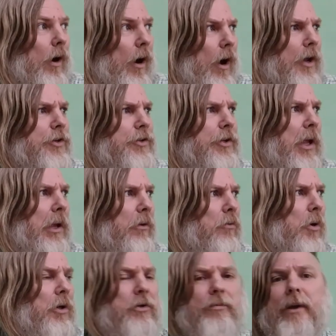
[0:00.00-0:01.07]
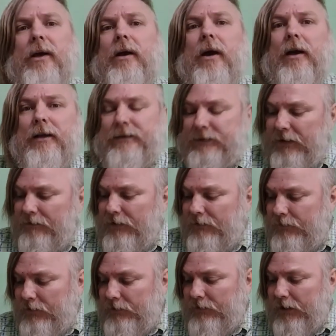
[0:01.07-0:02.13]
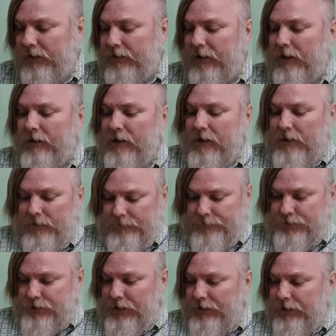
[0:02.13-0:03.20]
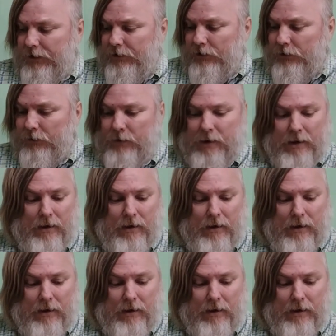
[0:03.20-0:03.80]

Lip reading: Einstein, quantum mechanics, everything that they are tricking you.